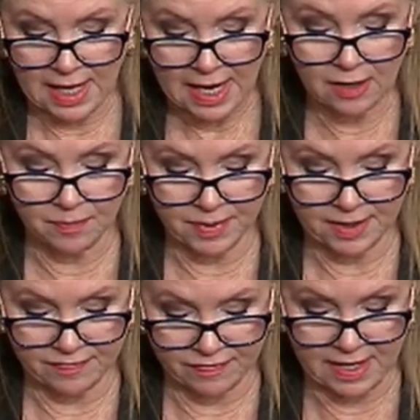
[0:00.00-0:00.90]
help
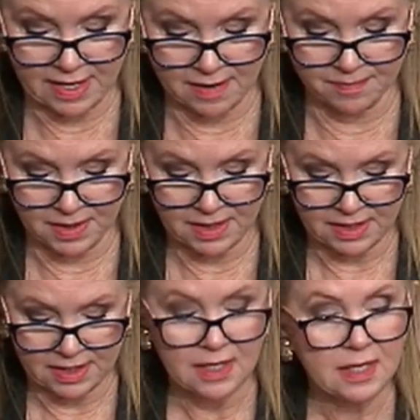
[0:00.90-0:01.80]
them
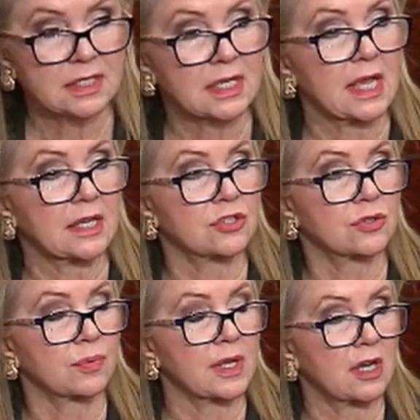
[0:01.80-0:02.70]
to get
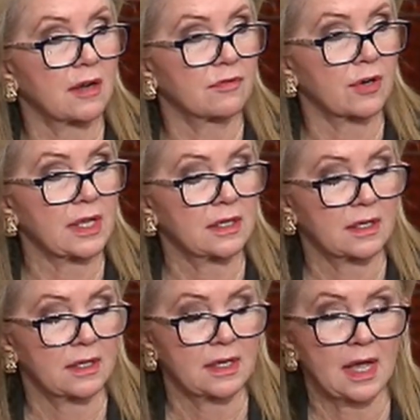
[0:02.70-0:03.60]
to recovery.
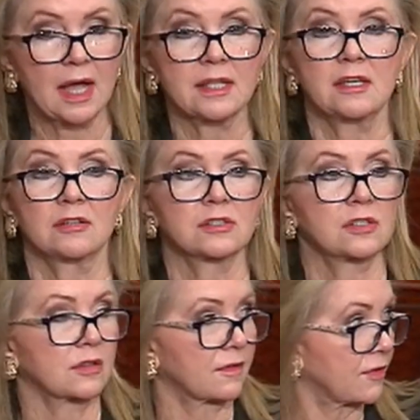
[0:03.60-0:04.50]
I yield
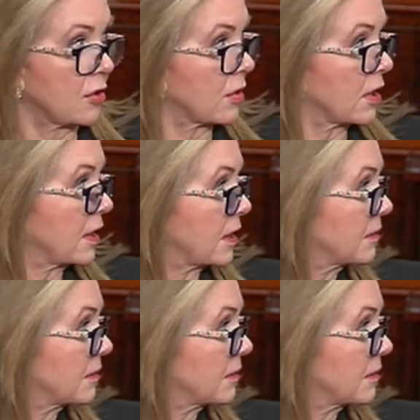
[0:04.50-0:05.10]
the floor.